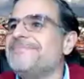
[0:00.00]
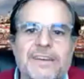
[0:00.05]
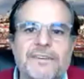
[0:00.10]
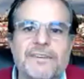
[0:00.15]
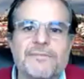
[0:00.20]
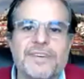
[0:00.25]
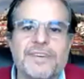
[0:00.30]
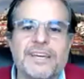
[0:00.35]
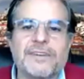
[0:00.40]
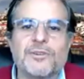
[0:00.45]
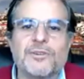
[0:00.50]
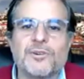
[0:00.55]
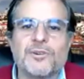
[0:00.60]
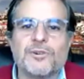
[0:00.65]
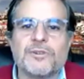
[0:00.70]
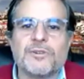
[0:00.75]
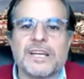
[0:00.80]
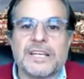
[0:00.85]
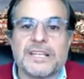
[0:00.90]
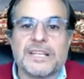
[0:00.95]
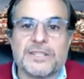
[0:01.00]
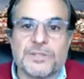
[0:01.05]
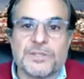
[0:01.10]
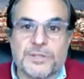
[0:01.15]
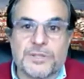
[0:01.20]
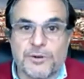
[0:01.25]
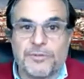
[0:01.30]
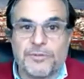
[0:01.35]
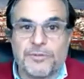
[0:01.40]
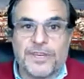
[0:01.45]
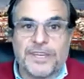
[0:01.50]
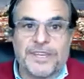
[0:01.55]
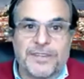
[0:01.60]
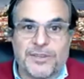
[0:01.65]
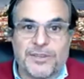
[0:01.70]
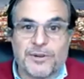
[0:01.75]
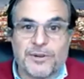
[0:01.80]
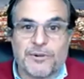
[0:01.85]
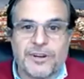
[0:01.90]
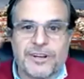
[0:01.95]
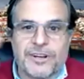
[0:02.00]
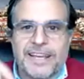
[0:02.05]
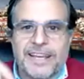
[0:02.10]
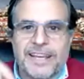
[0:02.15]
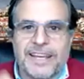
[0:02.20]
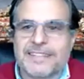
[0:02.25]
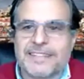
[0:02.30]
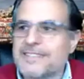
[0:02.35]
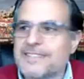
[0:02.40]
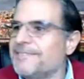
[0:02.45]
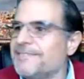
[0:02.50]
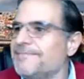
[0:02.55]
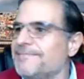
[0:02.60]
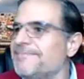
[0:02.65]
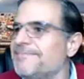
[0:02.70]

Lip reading: thank you. Sophie, you're next.